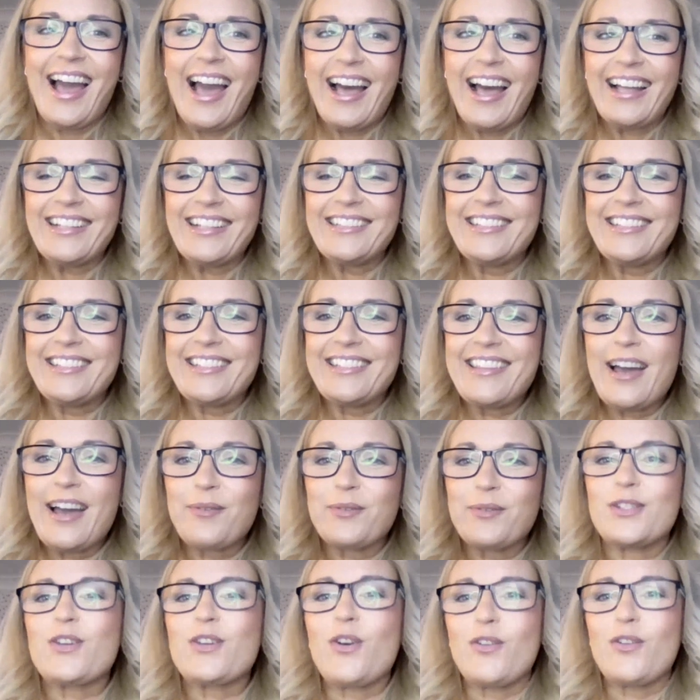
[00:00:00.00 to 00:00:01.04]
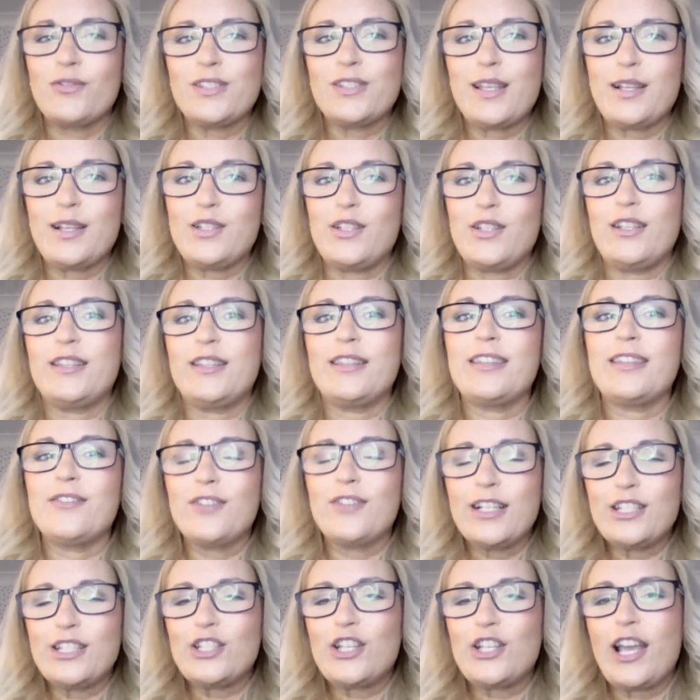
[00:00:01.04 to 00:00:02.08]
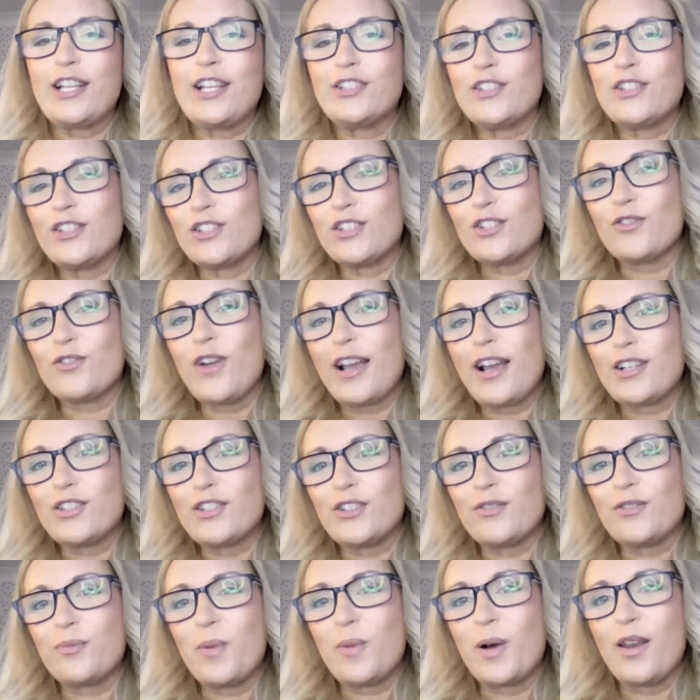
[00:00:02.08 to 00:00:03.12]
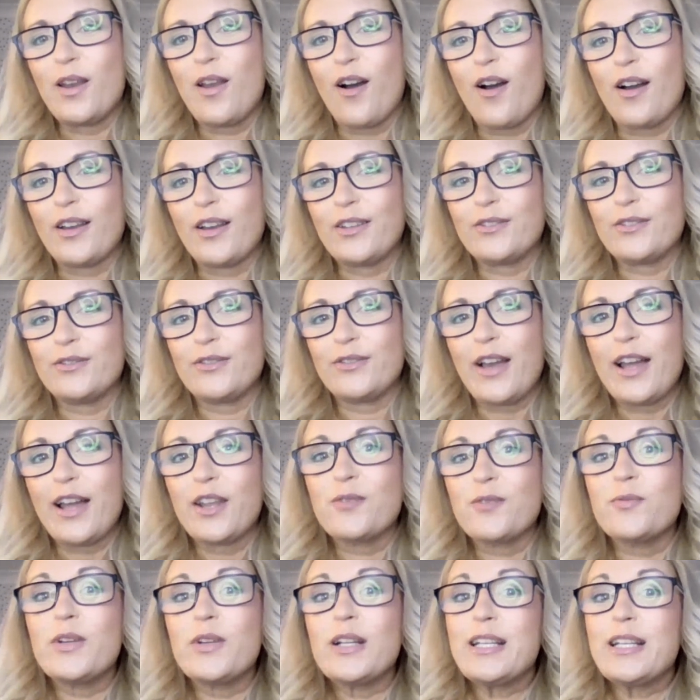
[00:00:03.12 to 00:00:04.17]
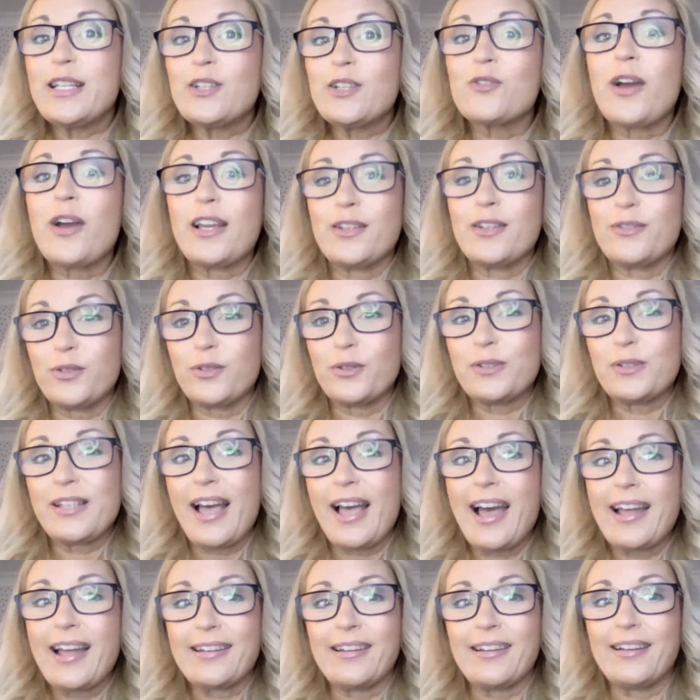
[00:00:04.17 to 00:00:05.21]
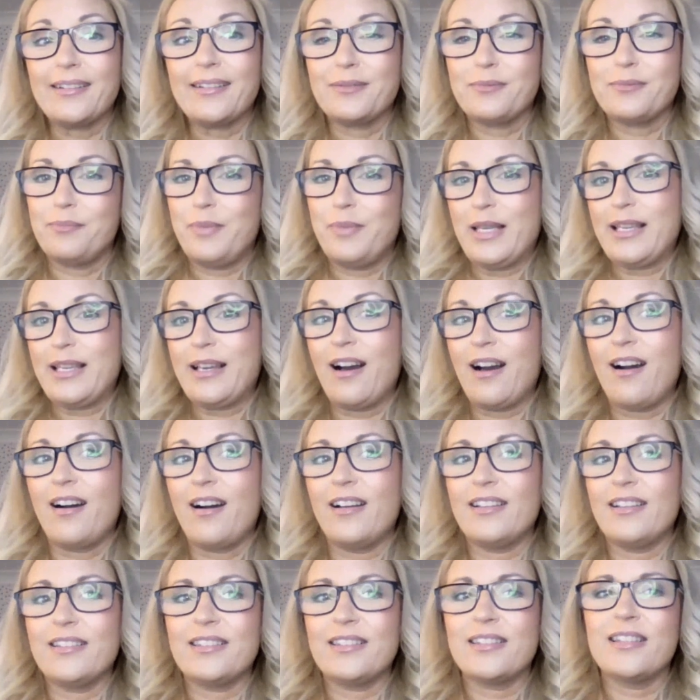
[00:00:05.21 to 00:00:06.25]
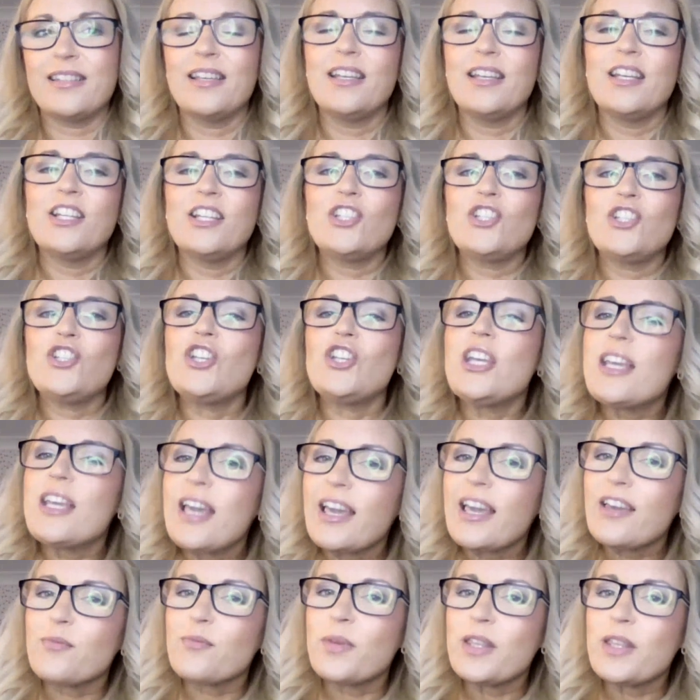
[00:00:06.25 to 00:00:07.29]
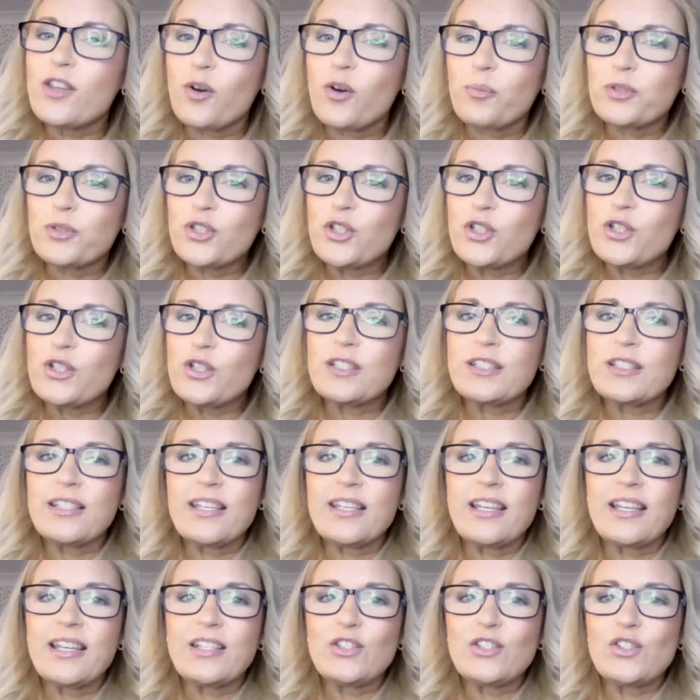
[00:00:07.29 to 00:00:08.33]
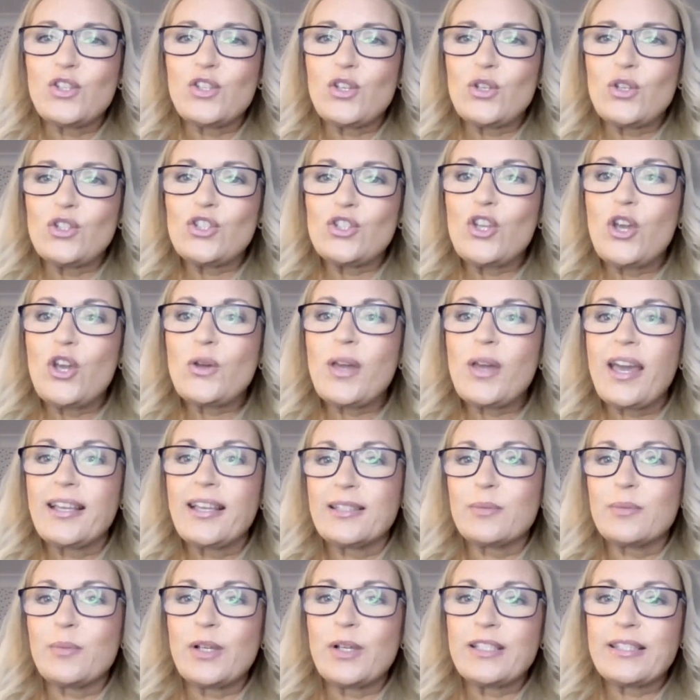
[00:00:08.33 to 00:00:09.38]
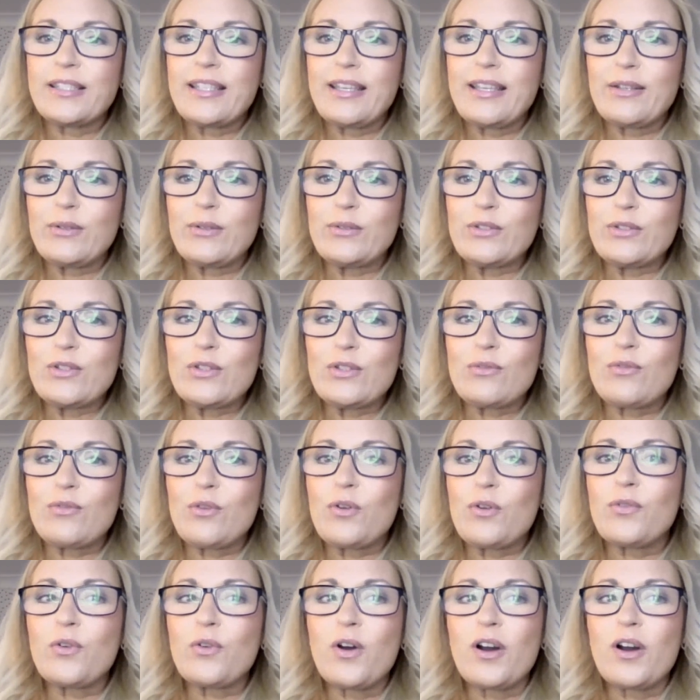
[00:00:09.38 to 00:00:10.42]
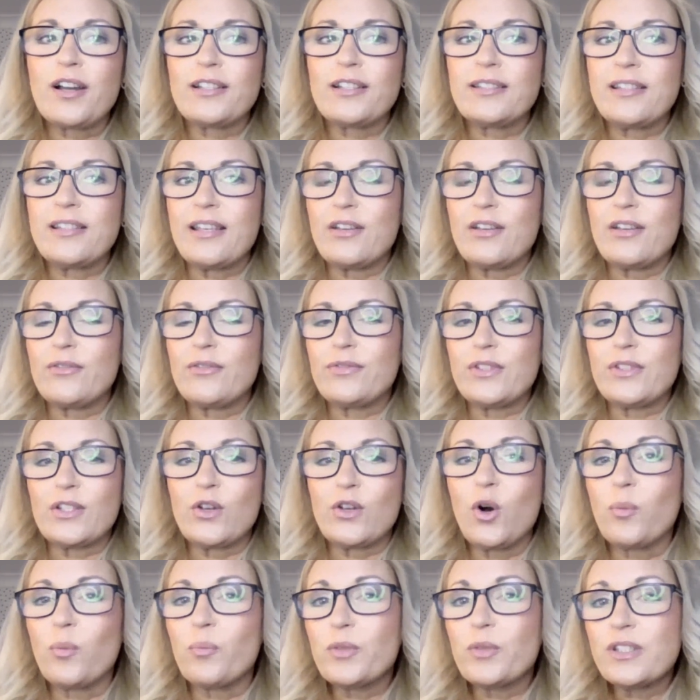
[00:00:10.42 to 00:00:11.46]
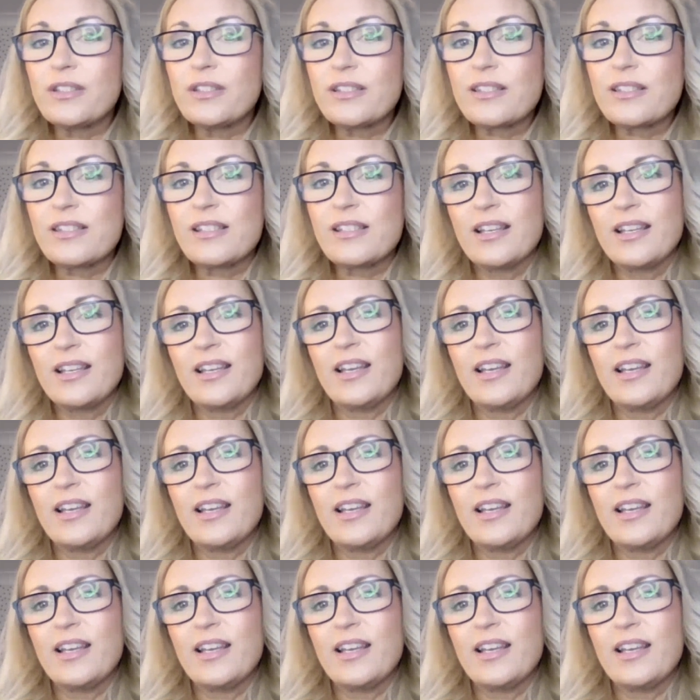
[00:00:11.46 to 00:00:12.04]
And that was the conversation that really changed the direction of my life. And I'm really grateful to Anna because she gave me the opportunity to showcase my skills through a variety of secondments.